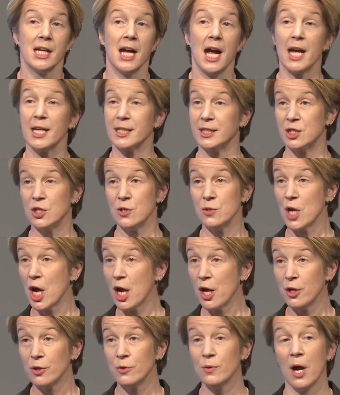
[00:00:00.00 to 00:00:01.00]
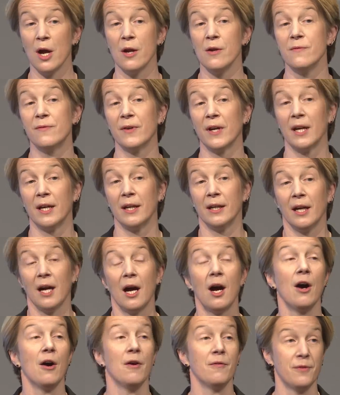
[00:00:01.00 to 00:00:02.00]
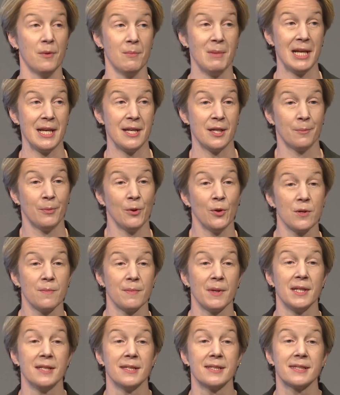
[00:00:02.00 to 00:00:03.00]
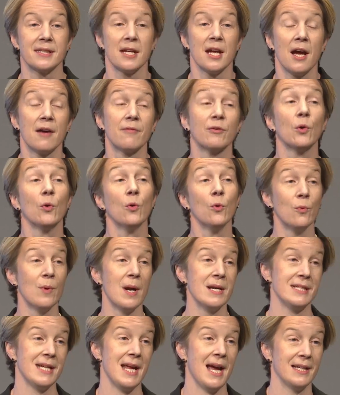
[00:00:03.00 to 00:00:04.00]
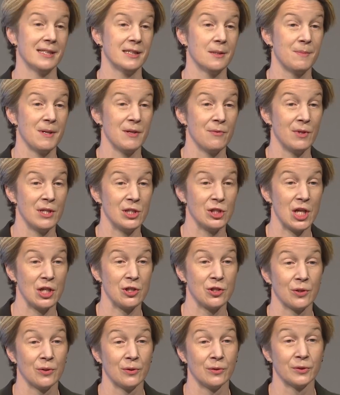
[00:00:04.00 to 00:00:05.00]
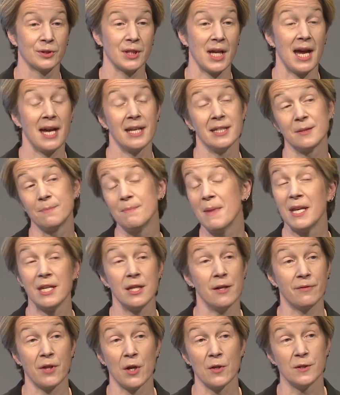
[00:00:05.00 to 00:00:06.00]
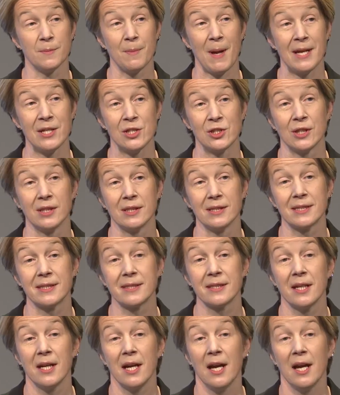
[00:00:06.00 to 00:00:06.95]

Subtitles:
As you know, over 500,000 appointments have already had to be rescheduled, and many of those patients,